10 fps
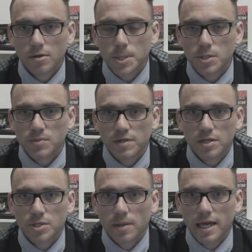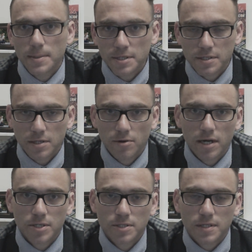Look for some additional advocacy
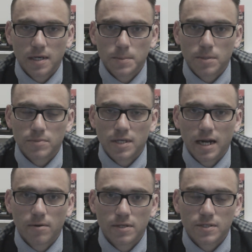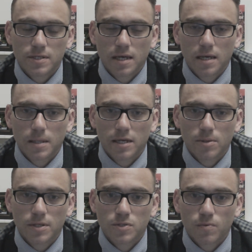directions to come from Cyrus
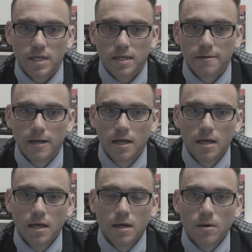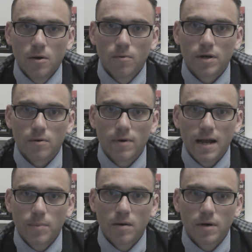later this week. We're going to
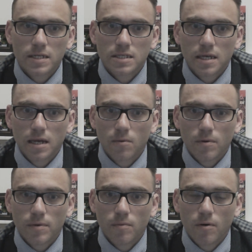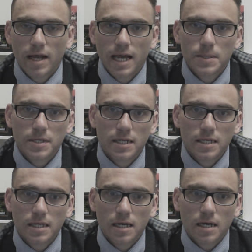wrap up by saying we won't have
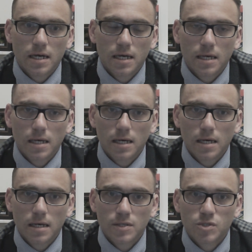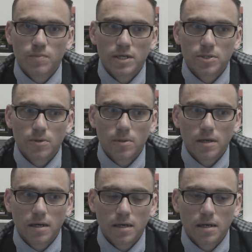any special